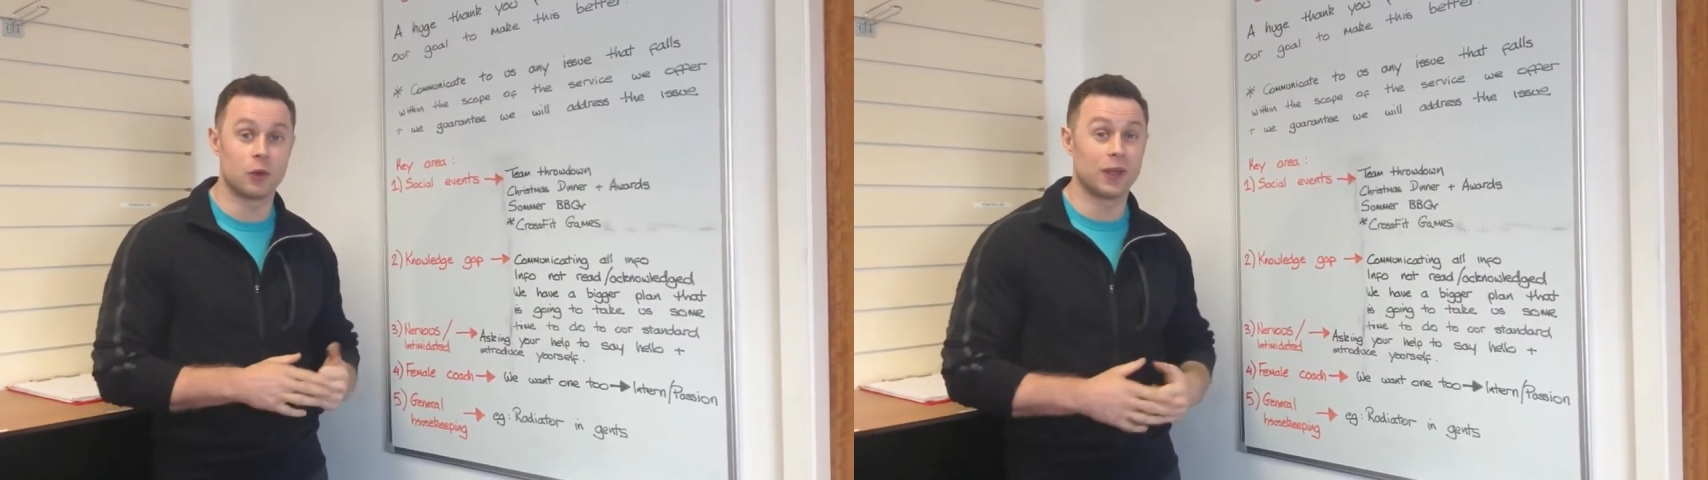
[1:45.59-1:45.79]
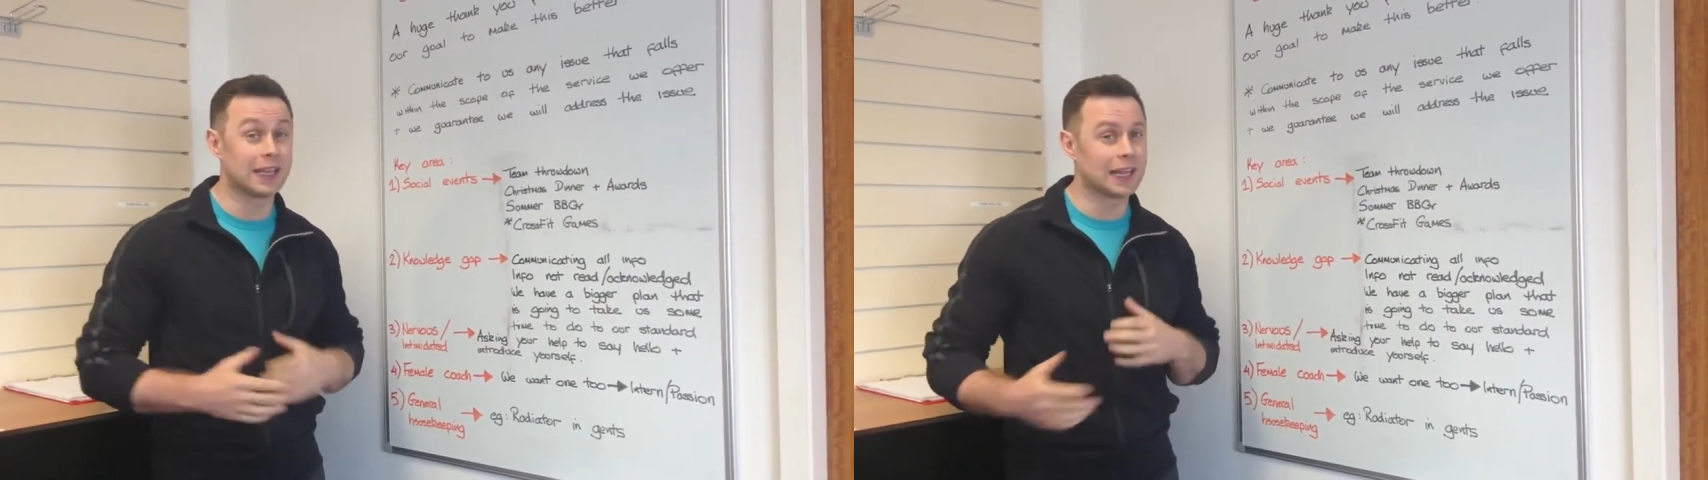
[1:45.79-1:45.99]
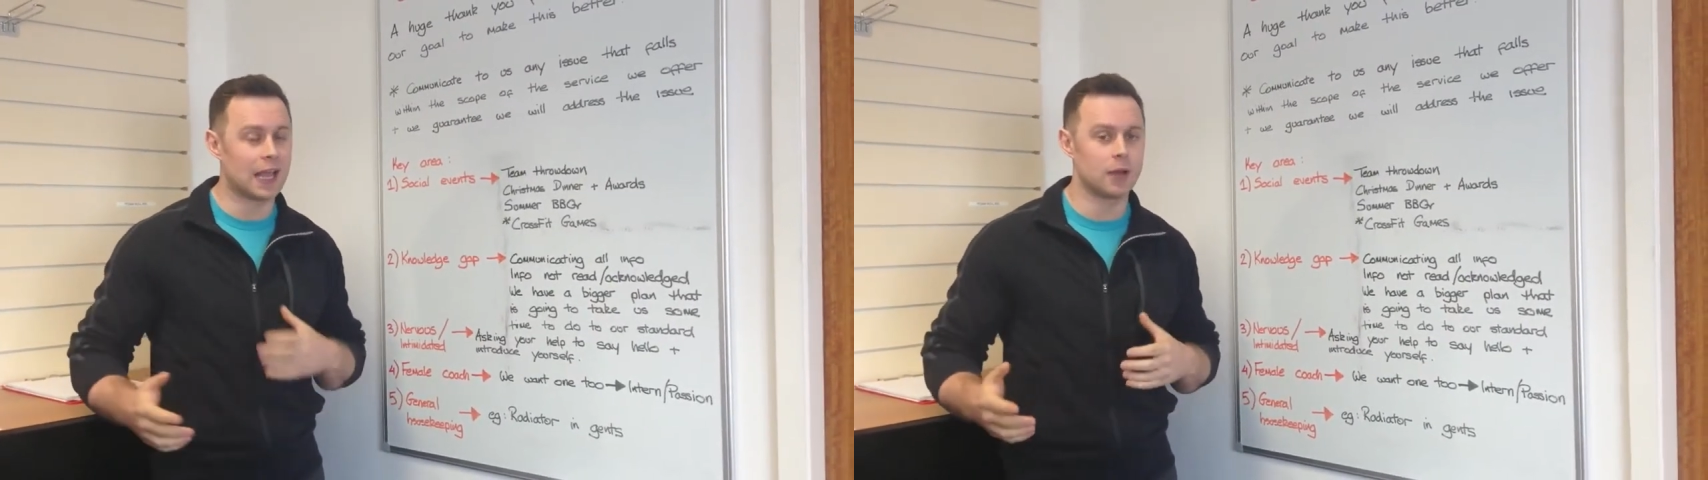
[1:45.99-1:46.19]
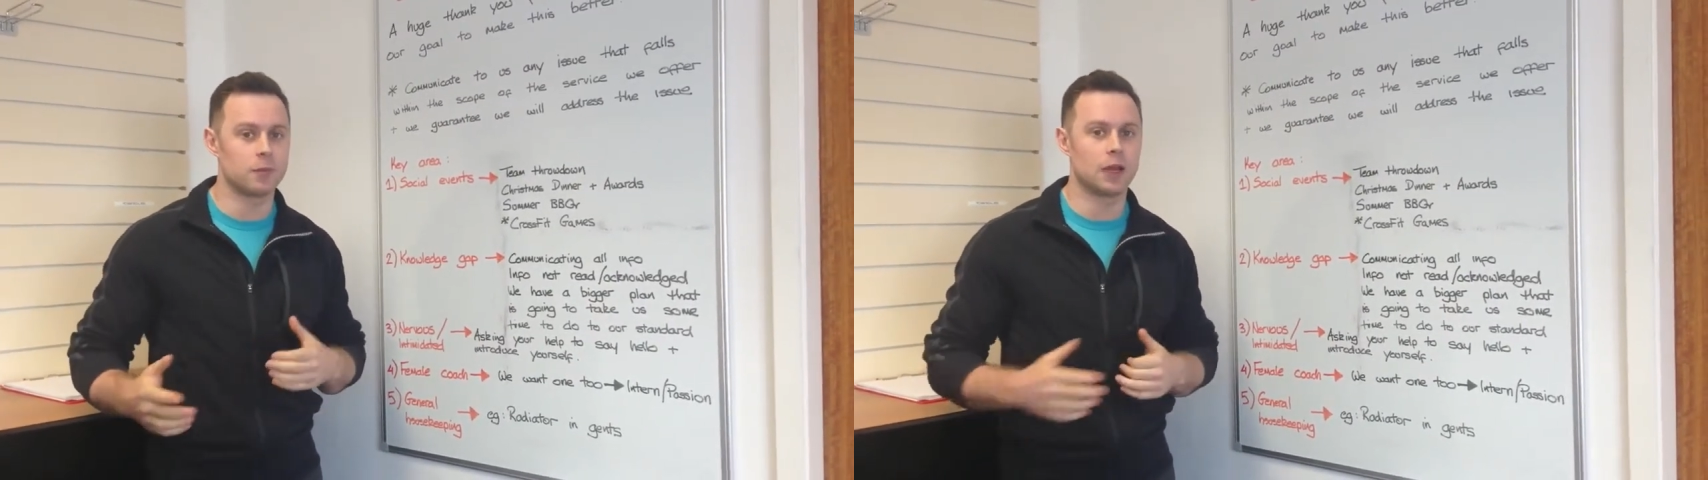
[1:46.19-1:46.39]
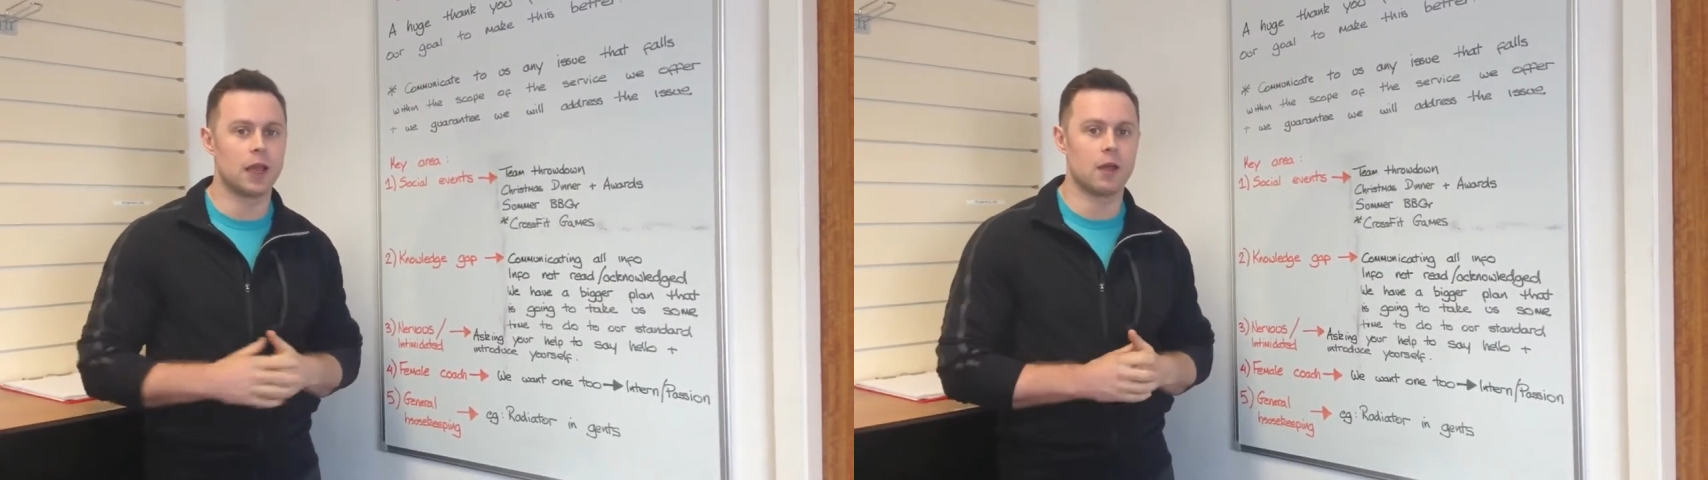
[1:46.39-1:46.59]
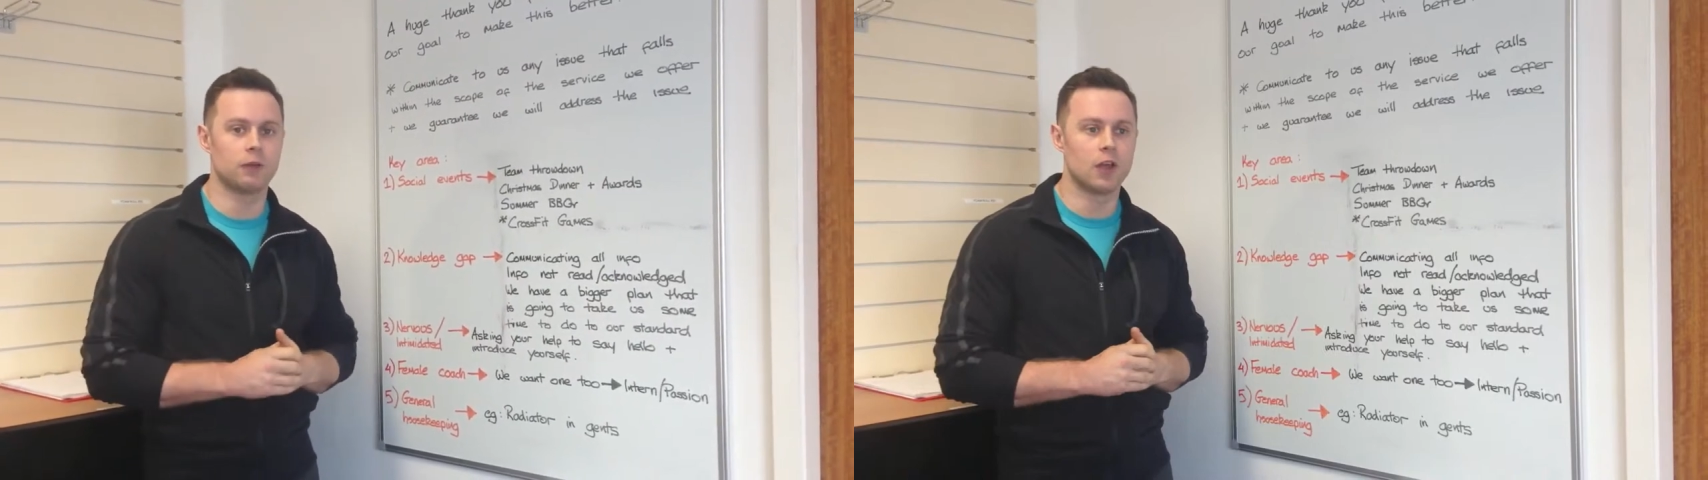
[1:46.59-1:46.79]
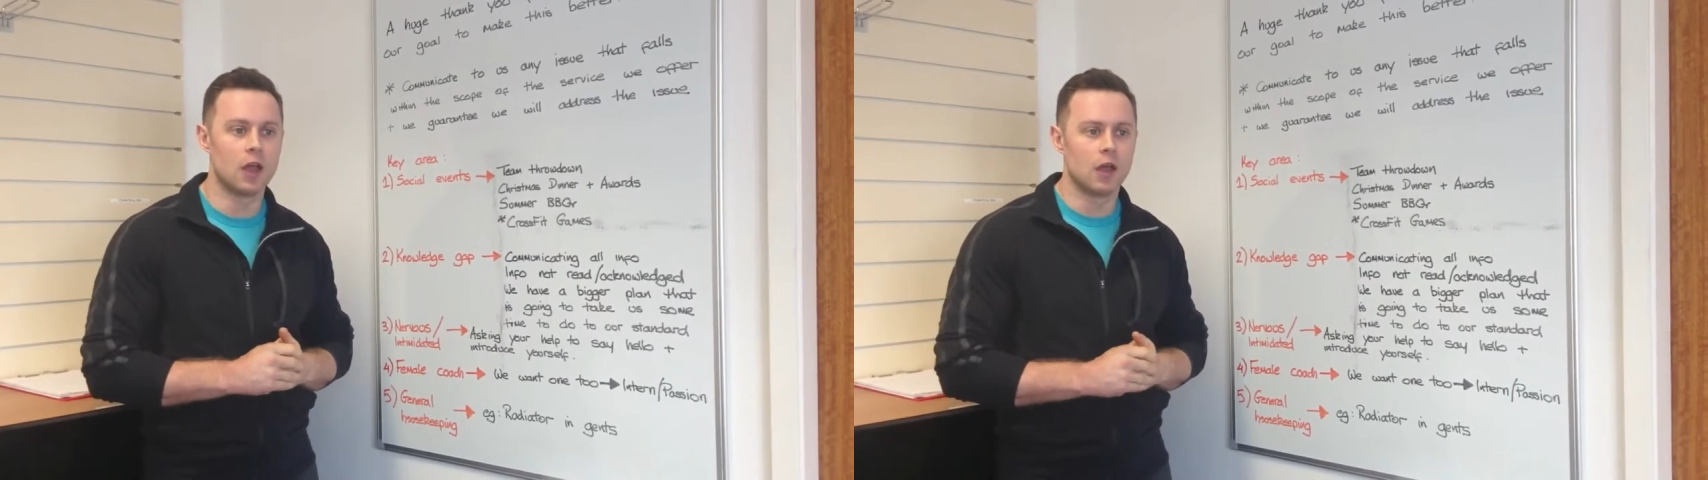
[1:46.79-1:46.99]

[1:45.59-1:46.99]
doing. It can be loud.